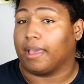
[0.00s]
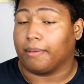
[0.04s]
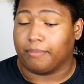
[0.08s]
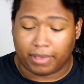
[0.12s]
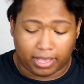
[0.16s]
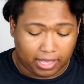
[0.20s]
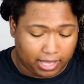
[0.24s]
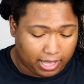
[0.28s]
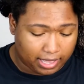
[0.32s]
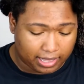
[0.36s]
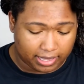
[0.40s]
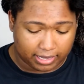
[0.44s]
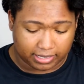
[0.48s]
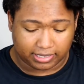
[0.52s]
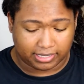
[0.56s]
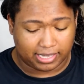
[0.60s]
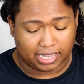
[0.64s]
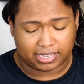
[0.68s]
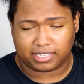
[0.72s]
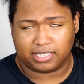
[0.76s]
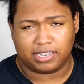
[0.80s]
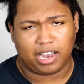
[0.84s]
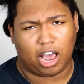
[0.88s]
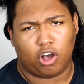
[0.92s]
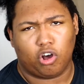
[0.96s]
because
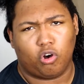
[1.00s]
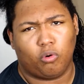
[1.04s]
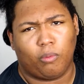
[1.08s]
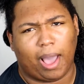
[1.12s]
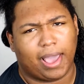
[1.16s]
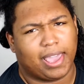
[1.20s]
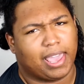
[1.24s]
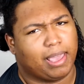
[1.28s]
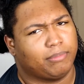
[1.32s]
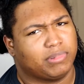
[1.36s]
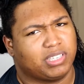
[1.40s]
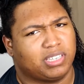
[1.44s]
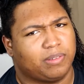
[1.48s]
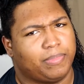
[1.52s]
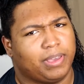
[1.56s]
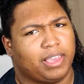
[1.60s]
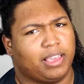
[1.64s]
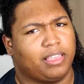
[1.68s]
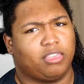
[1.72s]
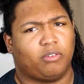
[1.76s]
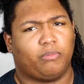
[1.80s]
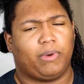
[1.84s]
that's not who I am to be in